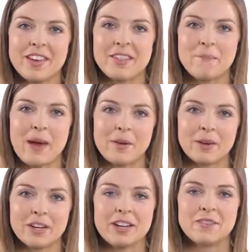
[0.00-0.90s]
in the
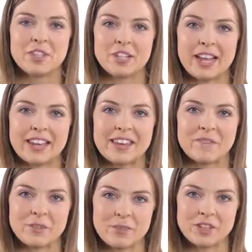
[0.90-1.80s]
power of genetic
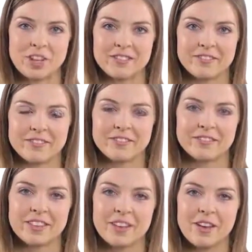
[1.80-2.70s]
information.
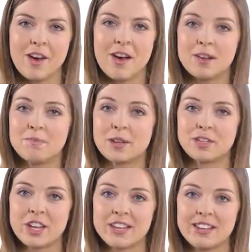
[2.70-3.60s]
Our
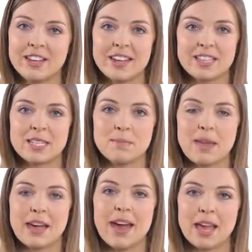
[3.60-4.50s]
mission is to
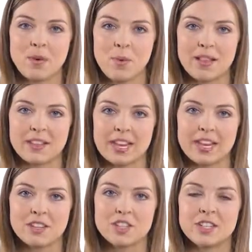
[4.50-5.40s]
make high
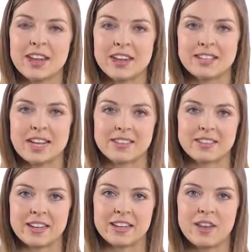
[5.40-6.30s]
quality genetic
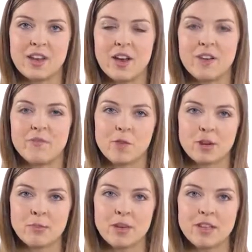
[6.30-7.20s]
testing
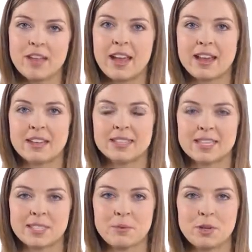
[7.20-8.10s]
affordable and
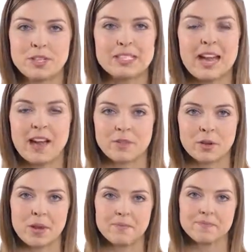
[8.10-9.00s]
accessible to
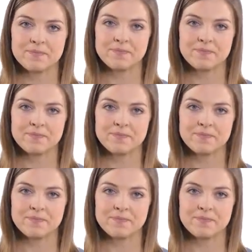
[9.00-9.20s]
everyone.